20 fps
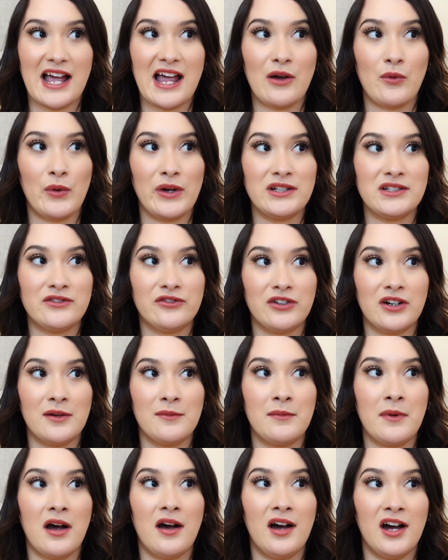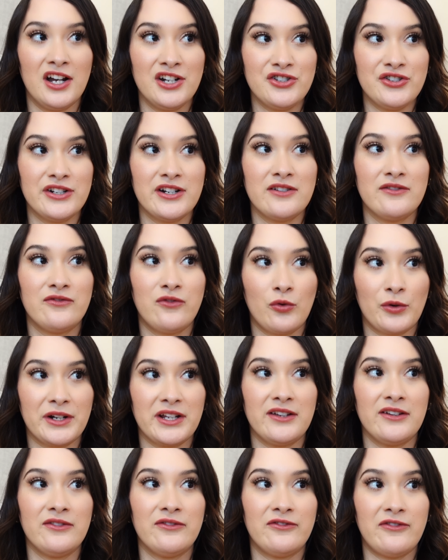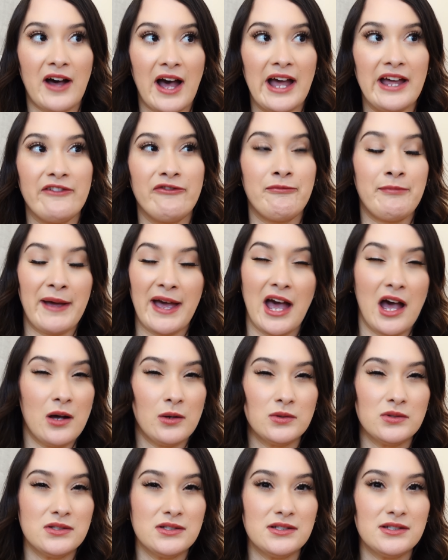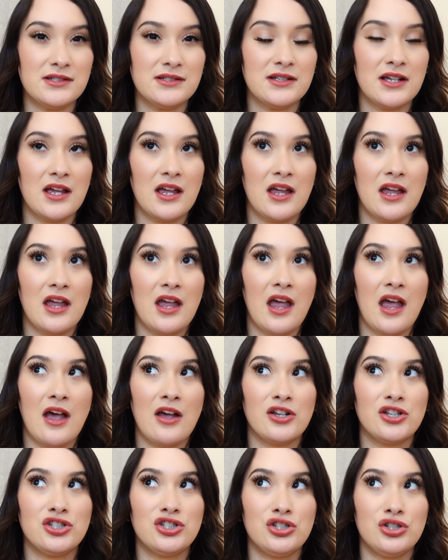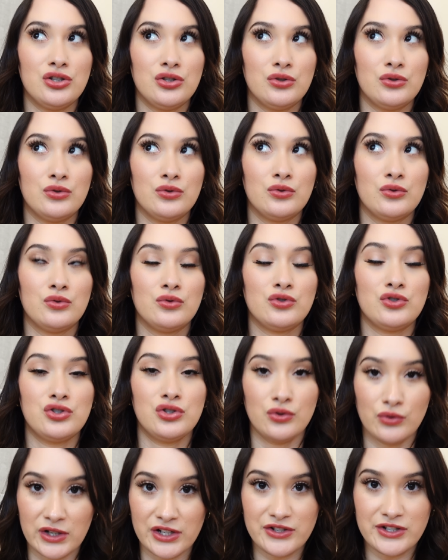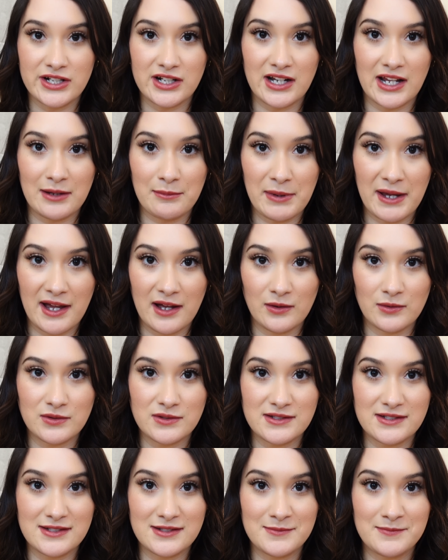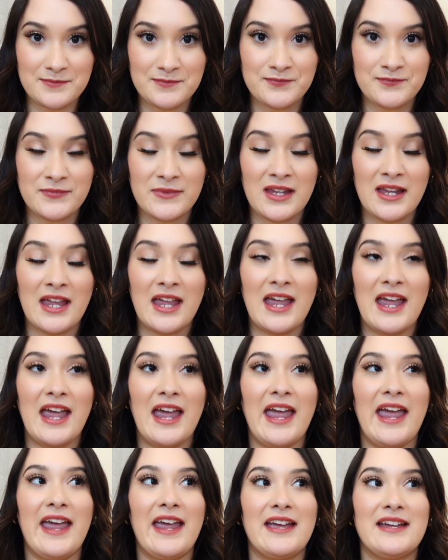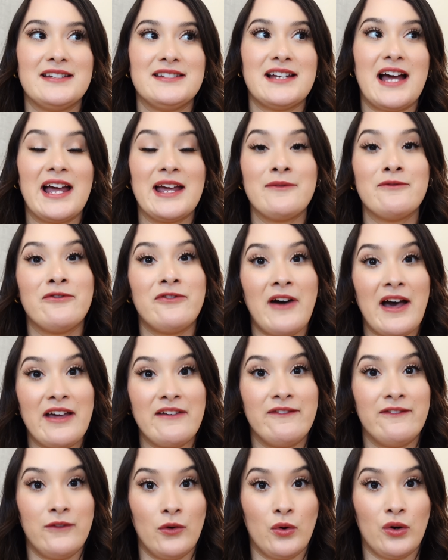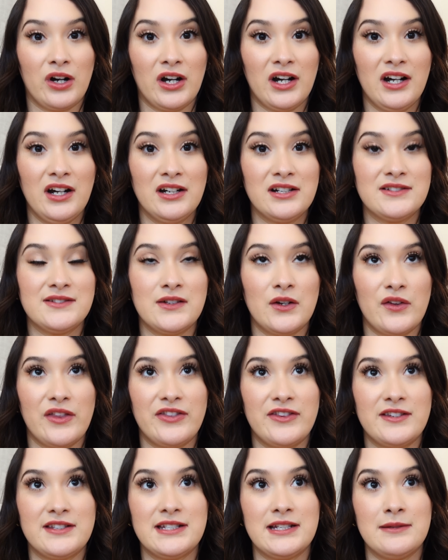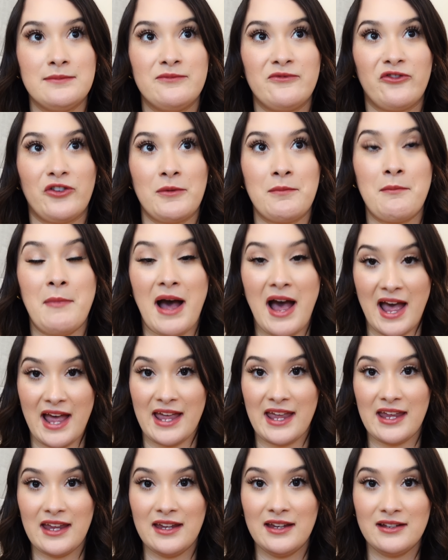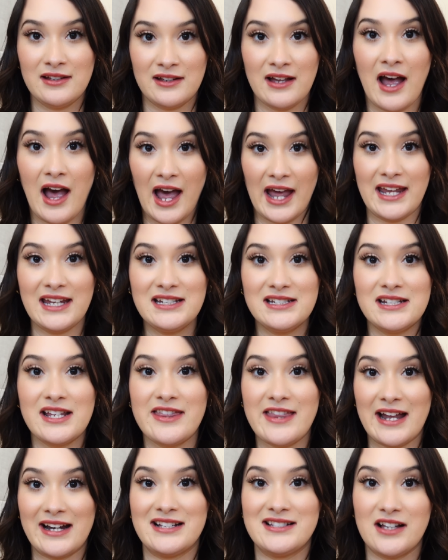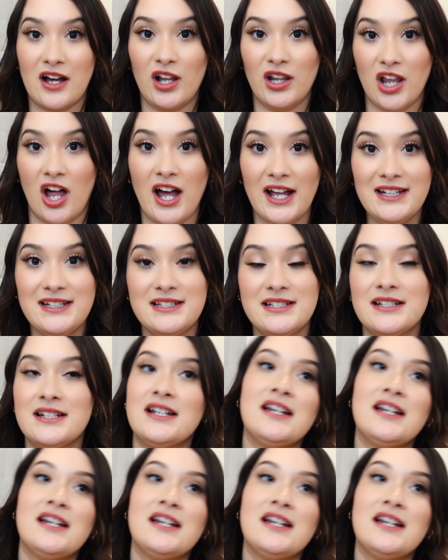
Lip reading: I went from 145 pounds to 208 pounds. And I am 5'4", so for my height, that is a lot.